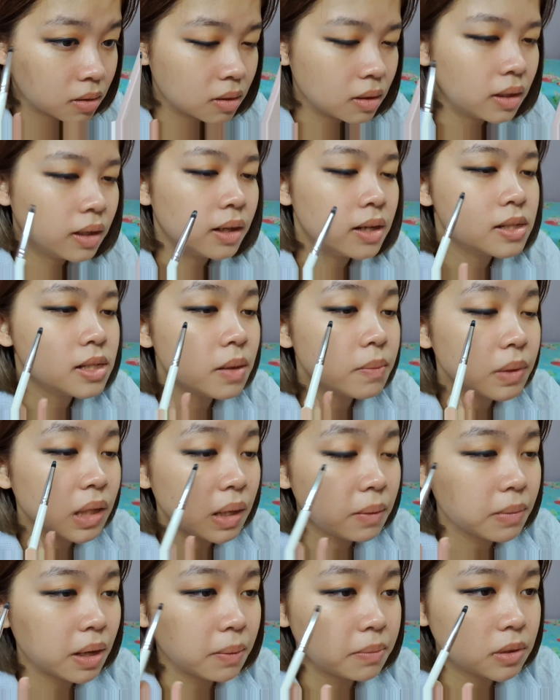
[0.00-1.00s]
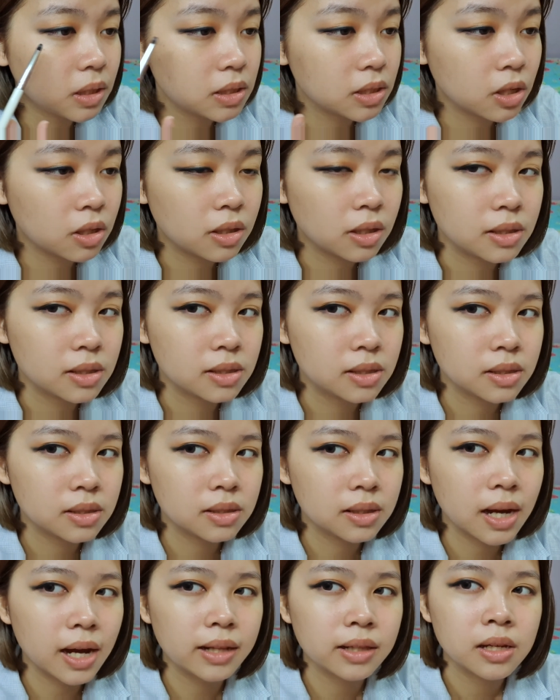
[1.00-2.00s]
At the same time, I'm just gonna
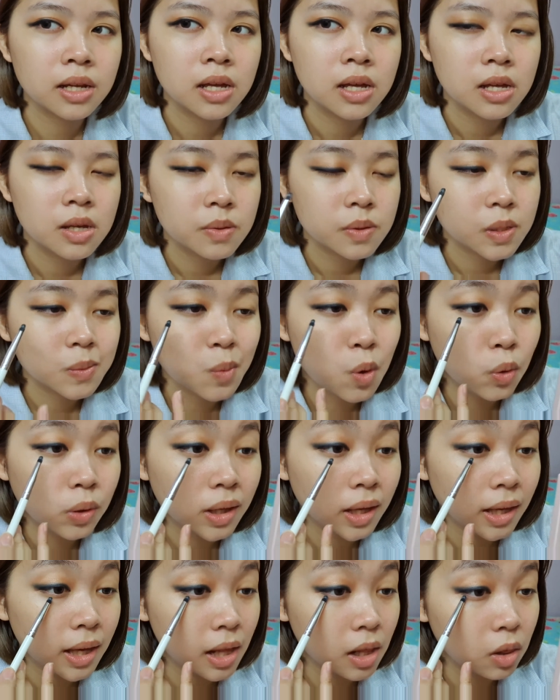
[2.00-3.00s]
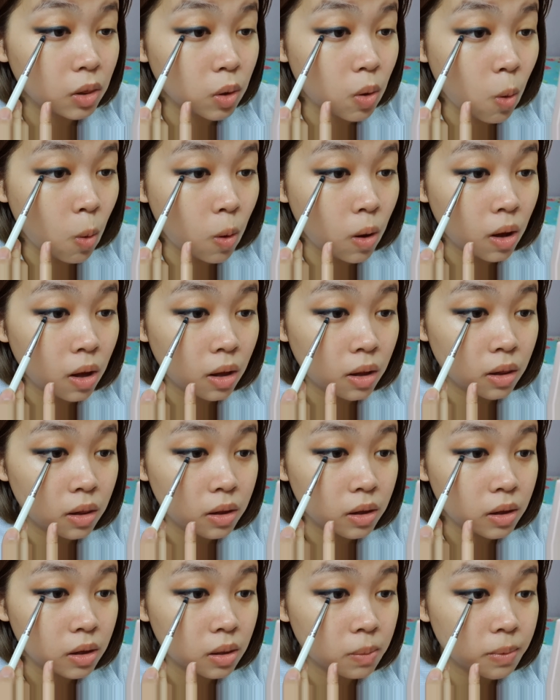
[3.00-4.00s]
start smoking it lower, a
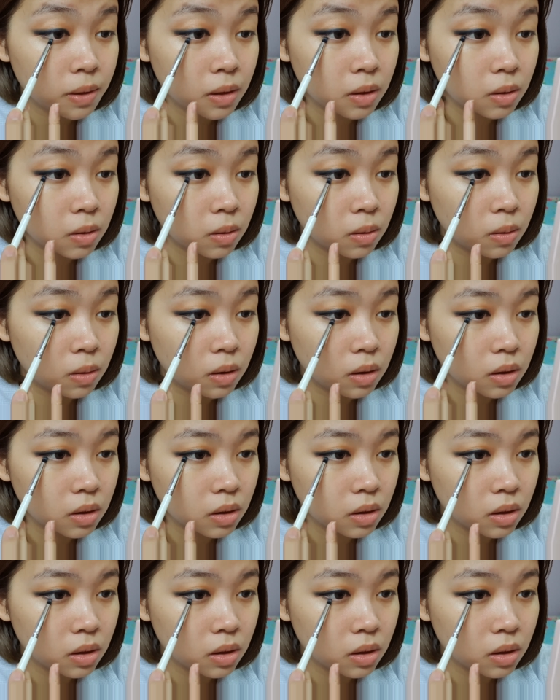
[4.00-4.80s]
little bit lower.